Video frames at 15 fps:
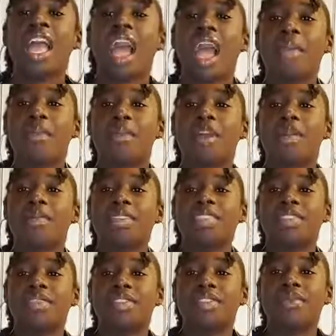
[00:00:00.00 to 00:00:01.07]
I promise
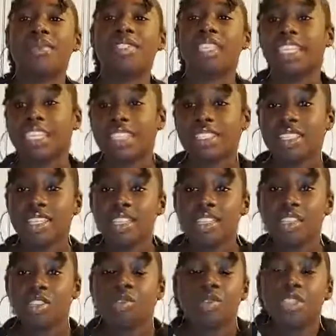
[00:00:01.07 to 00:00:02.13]
if it was easy,
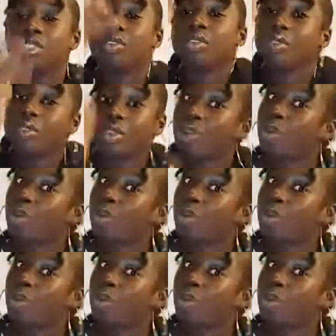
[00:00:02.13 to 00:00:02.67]
you would do it